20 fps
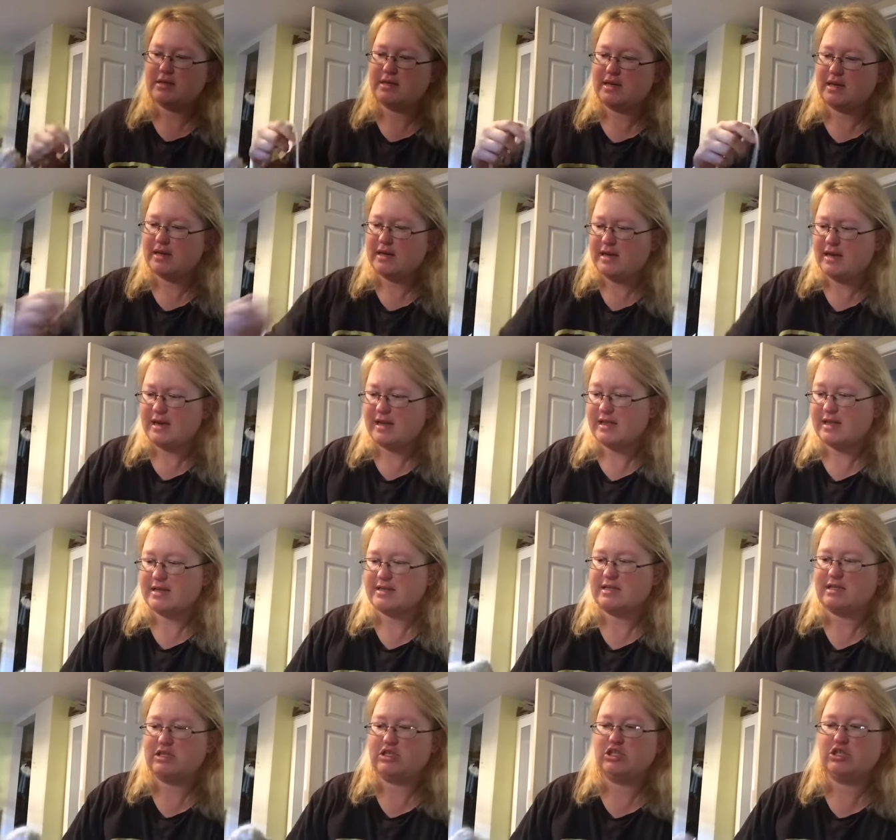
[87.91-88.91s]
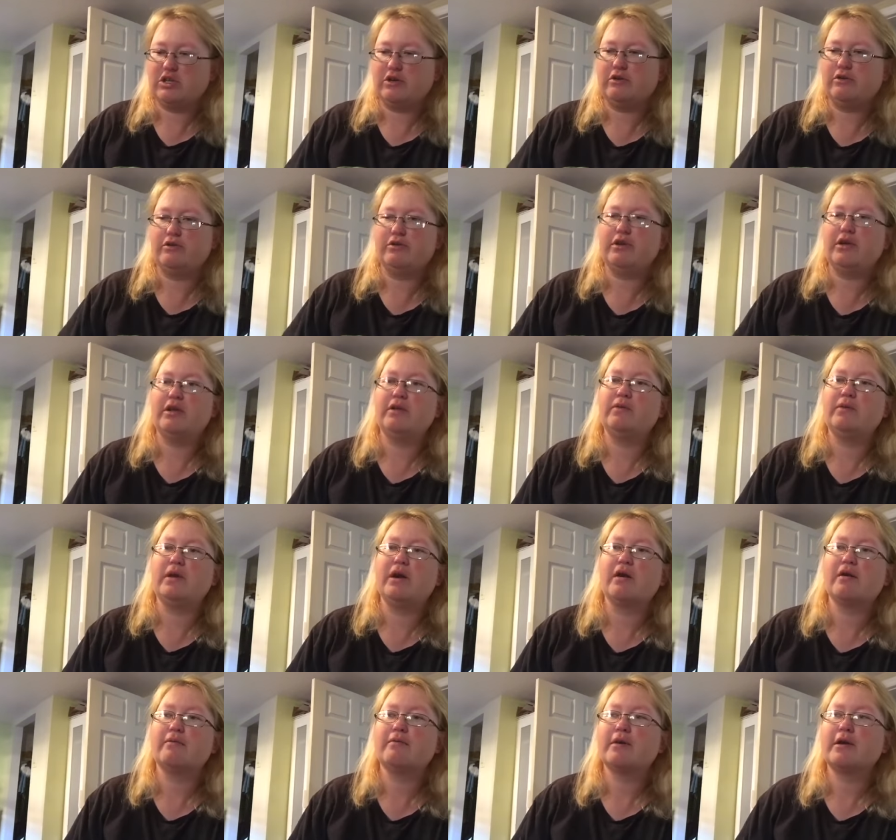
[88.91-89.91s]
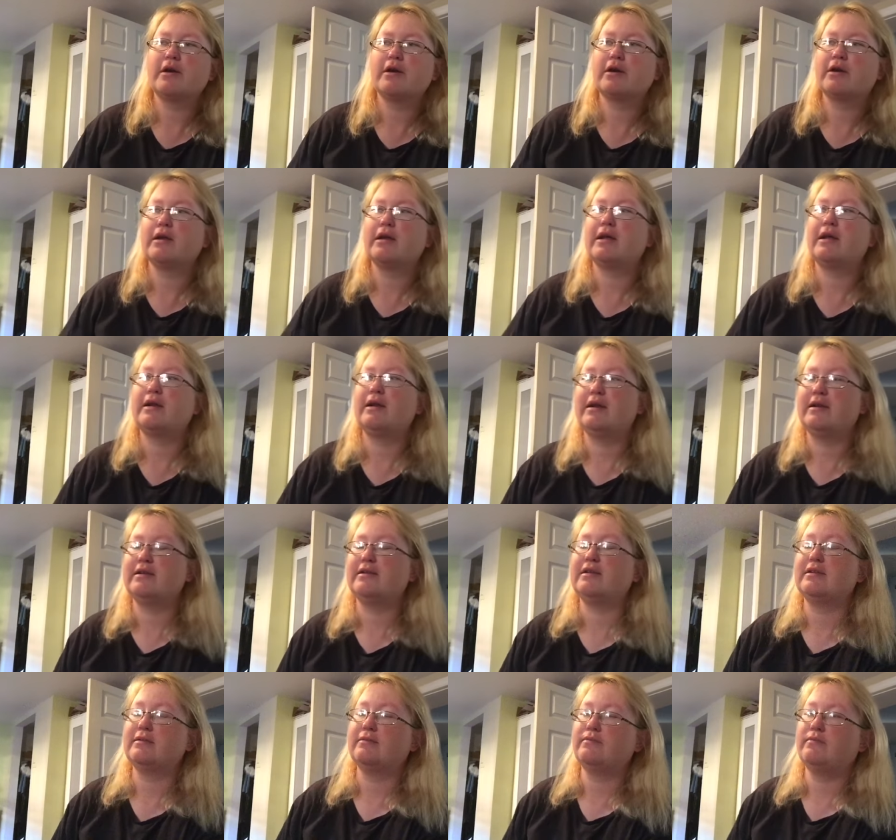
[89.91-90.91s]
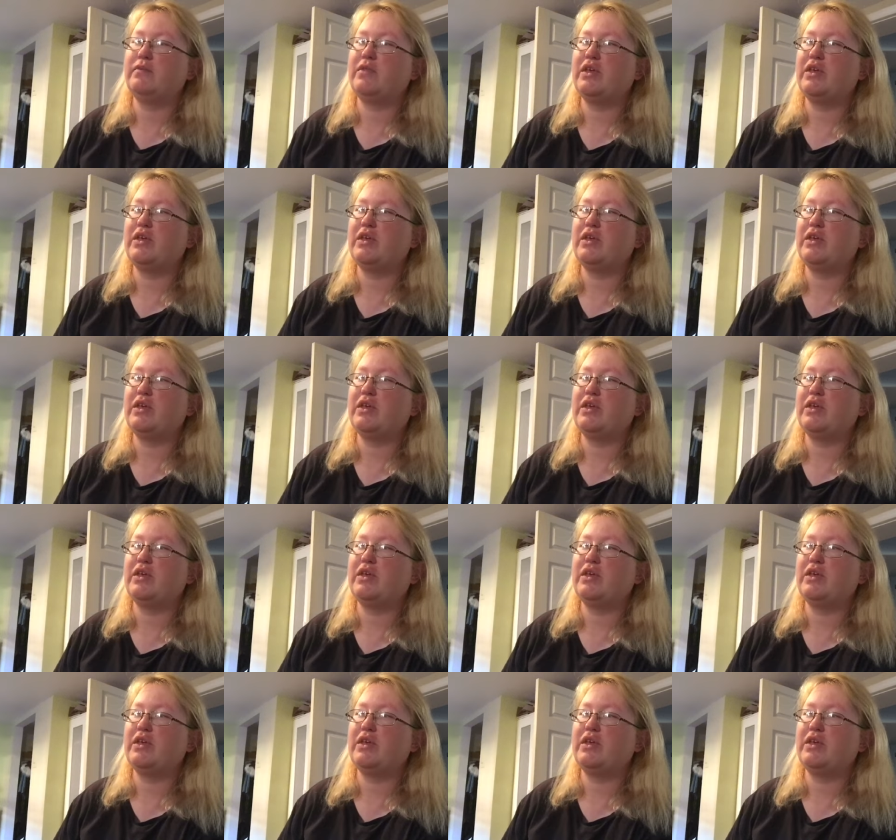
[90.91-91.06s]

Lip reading: dye that's shown in the artwork and in